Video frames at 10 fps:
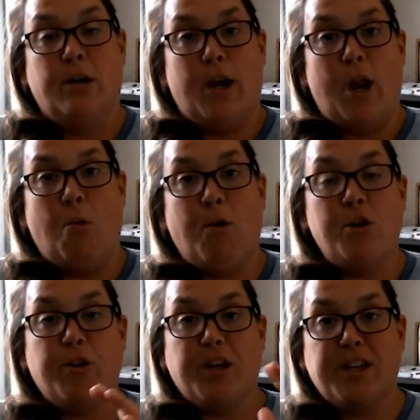Now, when
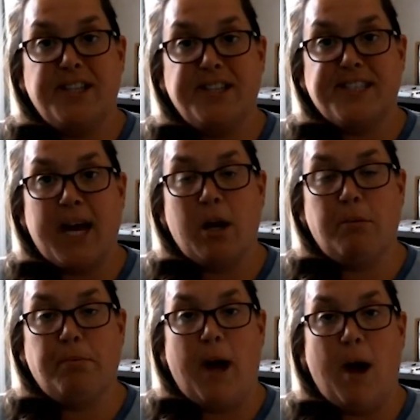you look at this
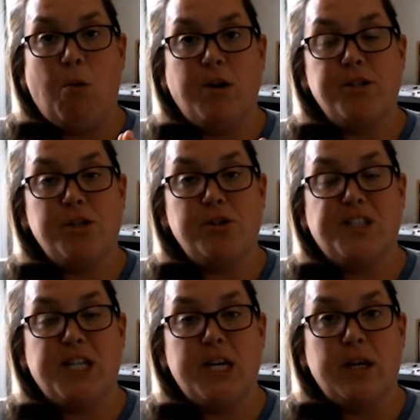scatter plot, what do you
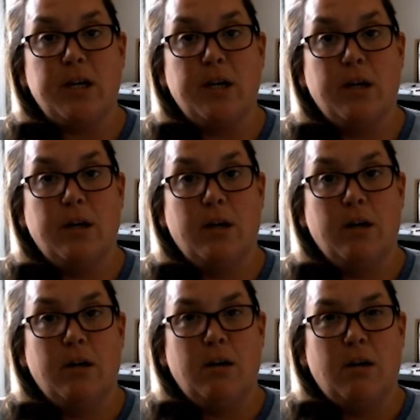see?
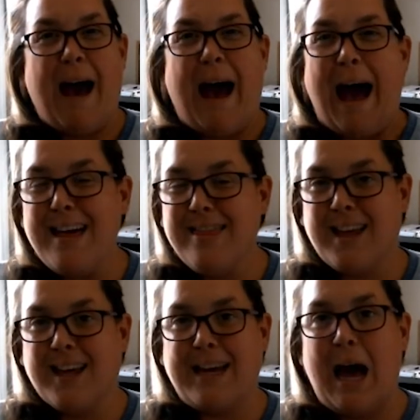I
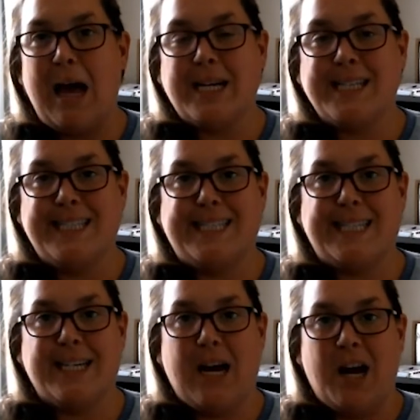think I can
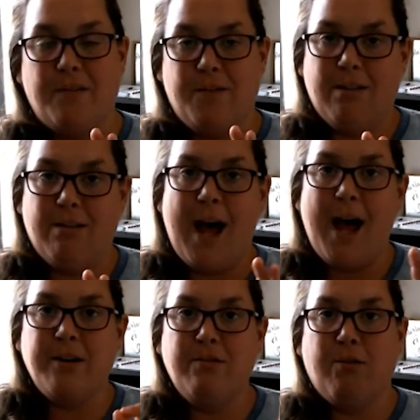see kind of a
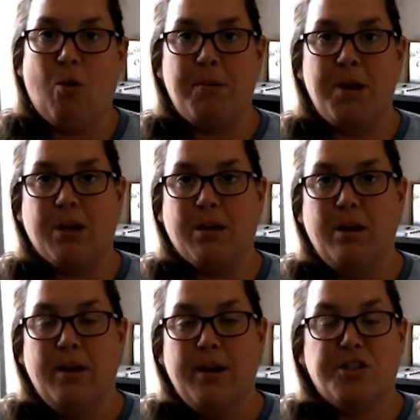line forming.
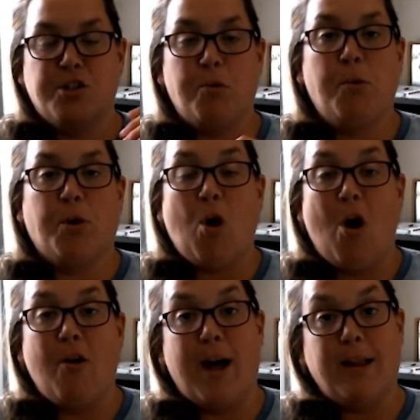So we would
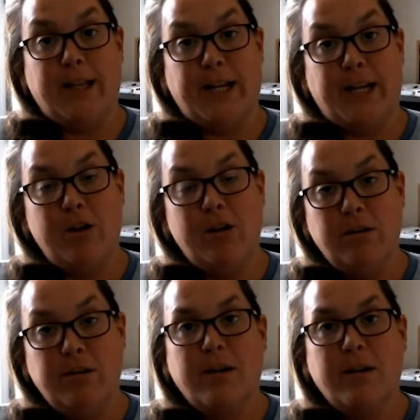call that linear.